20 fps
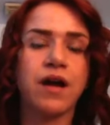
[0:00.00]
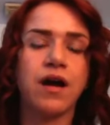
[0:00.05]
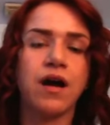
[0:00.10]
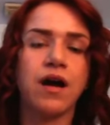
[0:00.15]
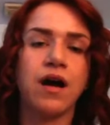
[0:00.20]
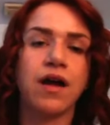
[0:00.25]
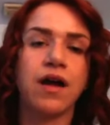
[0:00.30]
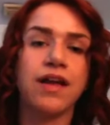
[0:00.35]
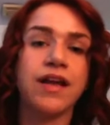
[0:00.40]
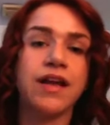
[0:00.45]

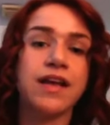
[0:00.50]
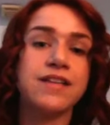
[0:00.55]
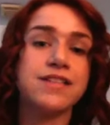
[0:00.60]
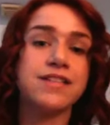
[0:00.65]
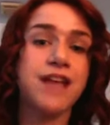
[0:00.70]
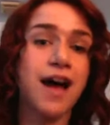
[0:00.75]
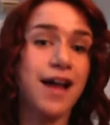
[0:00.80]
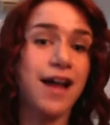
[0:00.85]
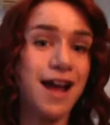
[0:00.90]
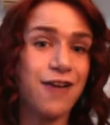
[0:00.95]
It
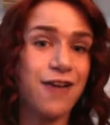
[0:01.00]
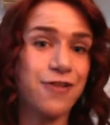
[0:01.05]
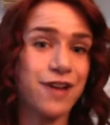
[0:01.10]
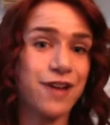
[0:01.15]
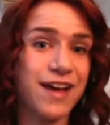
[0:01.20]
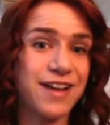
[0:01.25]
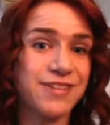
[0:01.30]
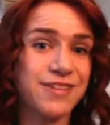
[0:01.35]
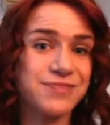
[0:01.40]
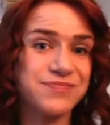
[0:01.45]
is not out
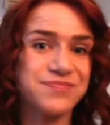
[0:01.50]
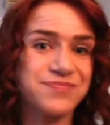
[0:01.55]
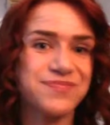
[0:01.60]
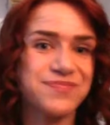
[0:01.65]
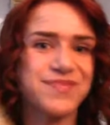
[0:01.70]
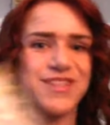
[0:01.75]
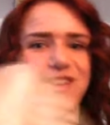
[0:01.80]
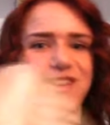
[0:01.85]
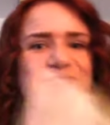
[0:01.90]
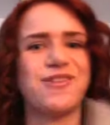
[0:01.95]
yet,
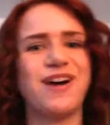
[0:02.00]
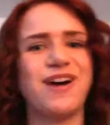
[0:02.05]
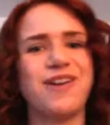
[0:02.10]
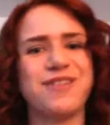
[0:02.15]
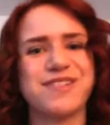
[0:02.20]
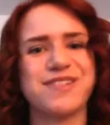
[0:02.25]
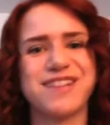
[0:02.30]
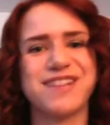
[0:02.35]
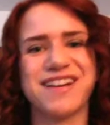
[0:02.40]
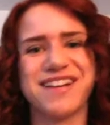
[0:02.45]
so
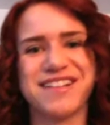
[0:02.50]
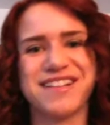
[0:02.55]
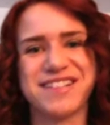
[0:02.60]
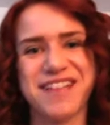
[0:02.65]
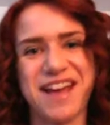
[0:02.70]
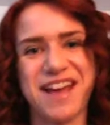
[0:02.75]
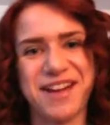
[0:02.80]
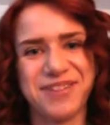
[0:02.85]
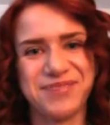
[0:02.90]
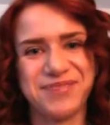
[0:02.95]
how exciting
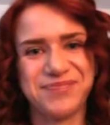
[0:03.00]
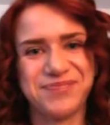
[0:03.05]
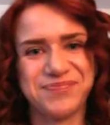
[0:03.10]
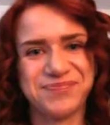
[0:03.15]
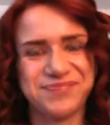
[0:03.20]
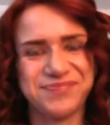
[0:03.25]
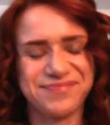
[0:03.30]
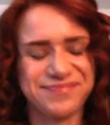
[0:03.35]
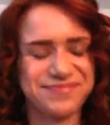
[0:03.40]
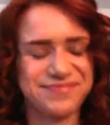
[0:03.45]
is that?
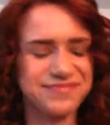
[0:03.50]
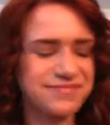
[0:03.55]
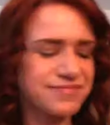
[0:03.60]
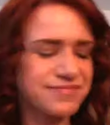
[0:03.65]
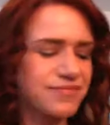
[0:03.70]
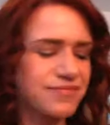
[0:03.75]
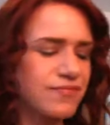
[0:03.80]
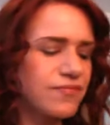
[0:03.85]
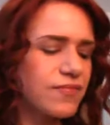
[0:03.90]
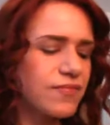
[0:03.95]

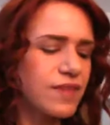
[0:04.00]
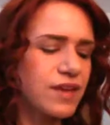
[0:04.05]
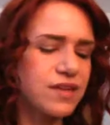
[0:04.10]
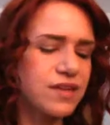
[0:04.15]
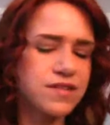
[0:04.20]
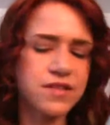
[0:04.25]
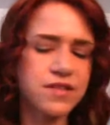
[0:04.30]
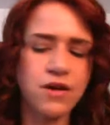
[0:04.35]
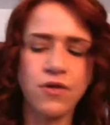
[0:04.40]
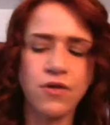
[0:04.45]

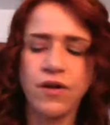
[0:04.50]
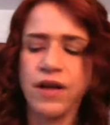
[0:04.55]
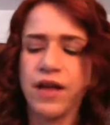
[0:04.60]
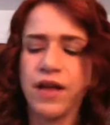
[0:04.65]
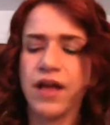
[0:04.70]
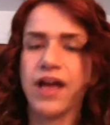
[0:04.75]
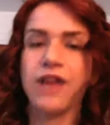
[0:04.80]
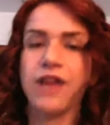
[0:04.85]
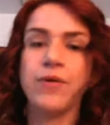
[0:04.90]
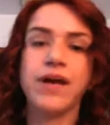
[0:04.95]
So
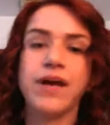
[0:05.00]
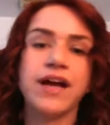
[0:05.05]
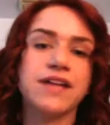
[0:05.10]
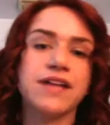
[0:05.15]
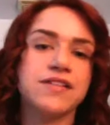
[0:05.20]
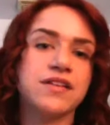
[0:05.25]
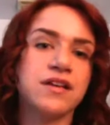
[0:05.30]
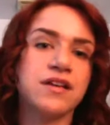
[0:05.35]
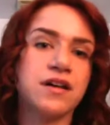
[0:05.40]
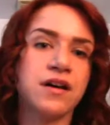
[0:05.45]
anyway,
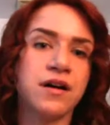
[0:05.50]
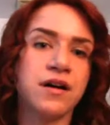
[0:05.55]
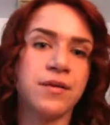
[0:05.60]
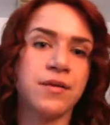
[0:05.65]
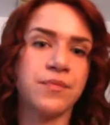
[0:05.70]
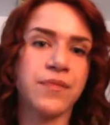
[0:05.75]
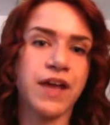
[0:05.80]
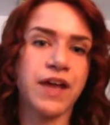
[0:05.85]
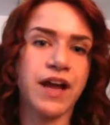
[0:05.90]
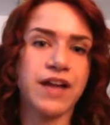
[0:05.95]

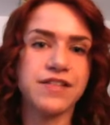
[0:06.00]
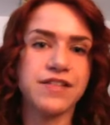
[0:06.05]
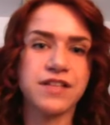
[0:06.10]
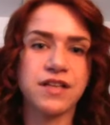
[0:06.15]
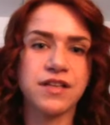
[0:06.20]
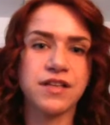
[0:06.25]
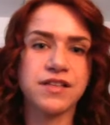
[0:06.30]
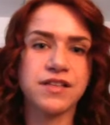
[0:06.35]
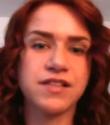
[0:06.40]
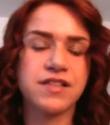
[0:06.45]
I got
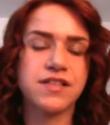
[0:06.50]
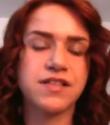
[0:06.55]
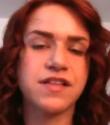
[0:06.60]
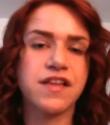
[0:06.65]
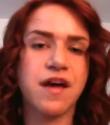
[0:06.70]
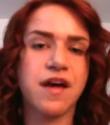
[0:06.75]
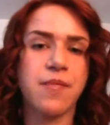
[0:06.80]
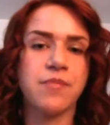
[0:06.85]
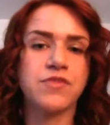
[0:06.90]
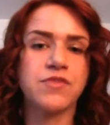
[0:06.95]
to listen
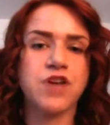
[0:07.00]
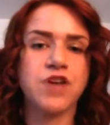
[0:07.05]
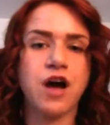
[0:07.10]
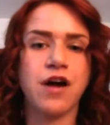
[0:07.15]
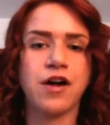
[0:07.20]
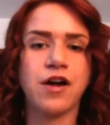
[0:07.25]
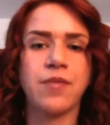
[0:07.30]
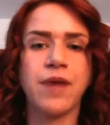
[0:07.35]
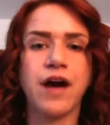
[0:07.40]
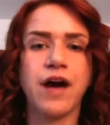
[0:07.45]
to them
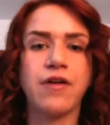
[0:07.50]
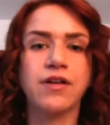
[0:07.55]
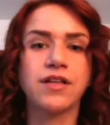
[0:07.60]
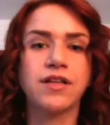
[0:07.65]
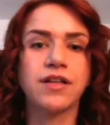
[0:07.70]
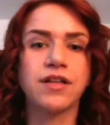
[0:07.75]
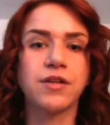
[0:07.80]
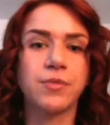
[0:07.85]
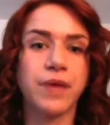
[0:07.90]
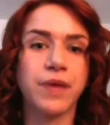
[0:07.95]
talk about
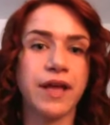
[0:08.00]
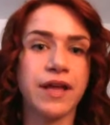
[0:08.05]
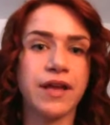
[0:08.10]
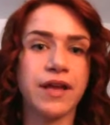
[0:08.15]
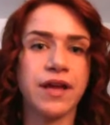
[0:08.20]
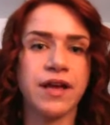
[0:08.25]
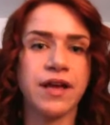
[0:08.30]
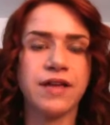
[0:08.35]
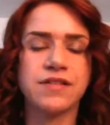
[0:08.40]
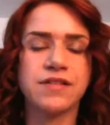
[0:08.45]
a little
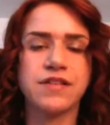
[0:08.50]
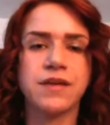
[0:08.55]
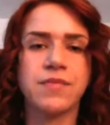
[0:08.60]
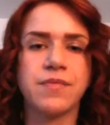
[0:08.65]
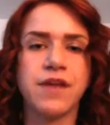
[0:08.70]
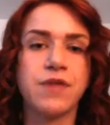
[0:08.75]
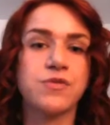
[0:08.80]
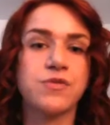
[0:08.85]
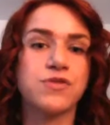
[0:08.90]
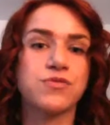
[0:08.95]
bit, and
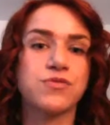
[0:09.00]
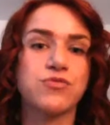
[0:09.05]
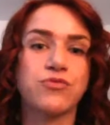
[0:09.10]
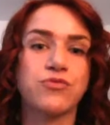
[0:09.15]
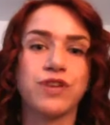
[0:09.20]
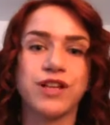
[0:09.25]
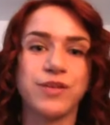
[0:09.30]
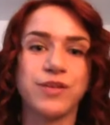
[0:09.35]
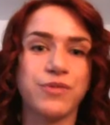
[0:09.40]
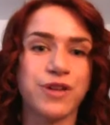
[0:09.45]
that was
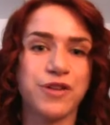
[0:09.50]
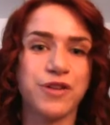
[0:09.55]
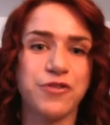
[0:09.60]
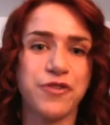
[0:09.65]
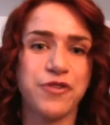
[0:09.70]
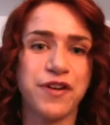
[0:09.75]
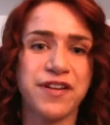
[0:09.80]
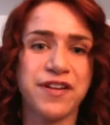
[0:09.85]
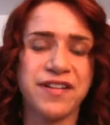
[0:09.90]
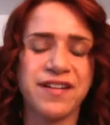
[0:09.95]
really, really
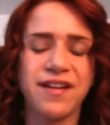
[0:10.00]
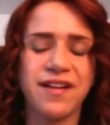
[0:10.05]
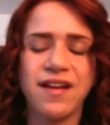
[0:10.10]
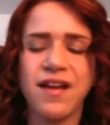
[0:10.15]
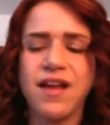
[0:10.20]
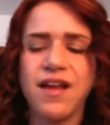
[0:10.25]
fun.